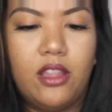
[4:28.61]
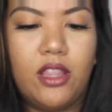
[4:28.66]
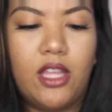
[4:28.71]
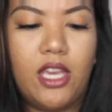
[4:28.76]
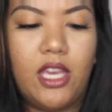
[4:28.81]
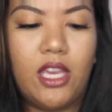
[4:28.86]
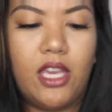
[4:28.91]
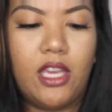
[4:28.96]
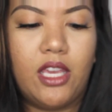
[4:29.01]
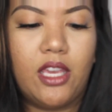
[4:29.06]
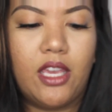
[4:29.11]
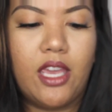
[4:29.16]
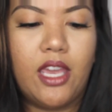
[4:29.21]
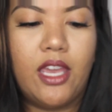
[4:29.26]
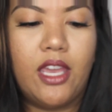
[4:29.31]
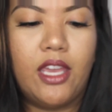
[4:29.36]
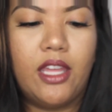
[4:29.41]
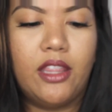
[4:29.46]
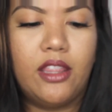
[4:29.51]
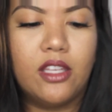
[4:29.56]
thing,
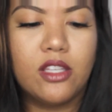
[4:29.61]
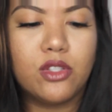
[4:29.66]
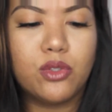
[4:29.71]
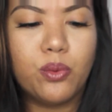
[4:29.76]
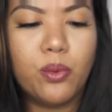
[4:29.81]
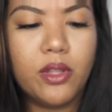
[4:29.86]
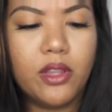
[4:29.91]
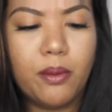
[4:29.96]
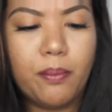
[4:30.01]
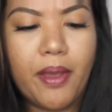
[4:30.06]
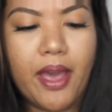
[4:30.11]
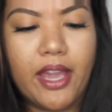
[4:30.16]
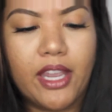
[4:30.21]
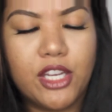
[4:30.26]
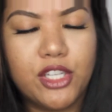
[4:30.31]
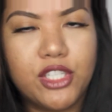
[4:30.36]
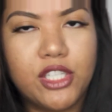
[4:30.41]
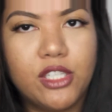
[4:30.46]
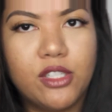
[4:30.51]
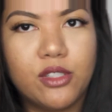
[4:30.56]
and this one, the
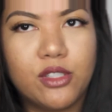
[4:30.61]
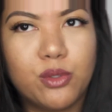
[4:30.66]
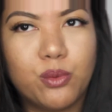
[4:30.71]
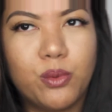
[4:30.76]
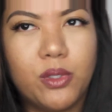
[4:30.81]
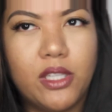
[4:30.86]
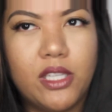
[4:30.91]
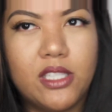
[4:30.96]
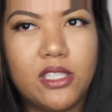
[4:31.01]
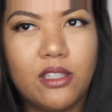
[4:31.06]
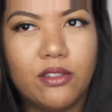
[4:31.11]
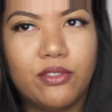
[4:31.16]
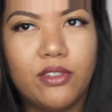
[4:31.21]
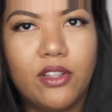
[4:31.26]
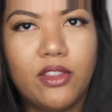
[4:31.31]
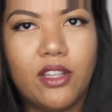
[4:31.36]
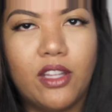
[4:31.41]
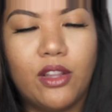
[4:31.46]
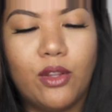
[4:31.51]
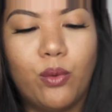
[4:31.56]
packaging looks really
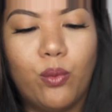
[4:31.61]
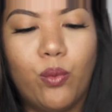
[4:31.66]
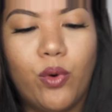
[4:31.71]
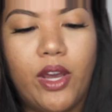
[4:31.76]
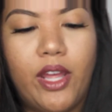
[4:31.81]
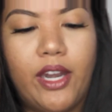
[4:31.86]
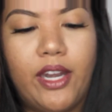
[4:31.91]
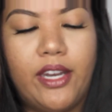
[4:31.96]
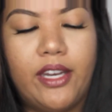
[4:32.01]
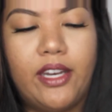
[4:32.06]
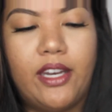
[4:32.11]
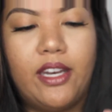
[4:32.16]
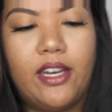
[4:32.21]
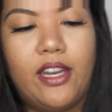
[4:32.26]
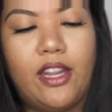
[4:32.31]
different than the one